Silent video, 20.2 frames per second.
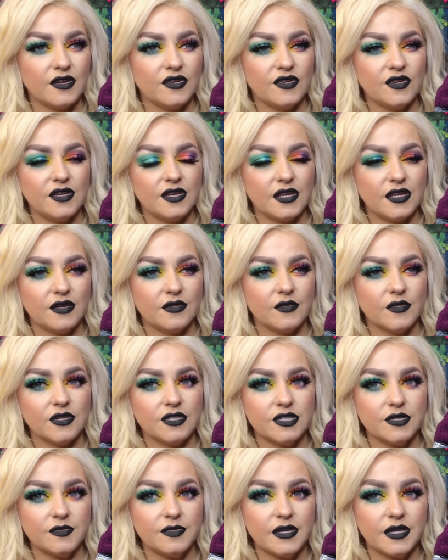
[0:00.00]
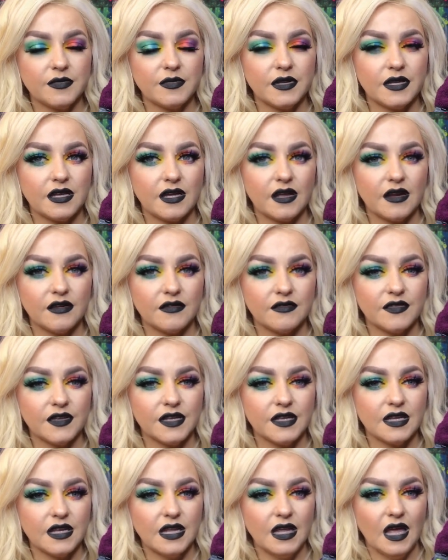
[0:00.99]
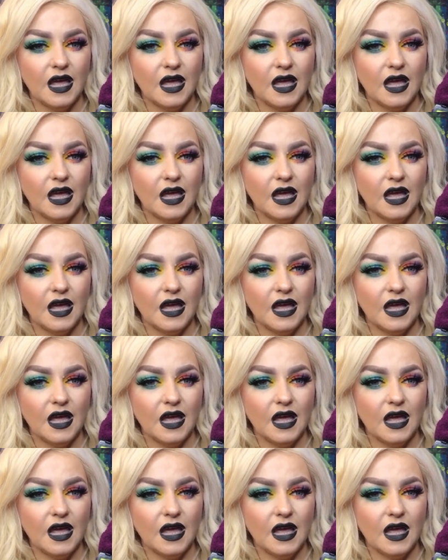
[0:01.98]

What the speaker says: I couldn't get much pigment out of it.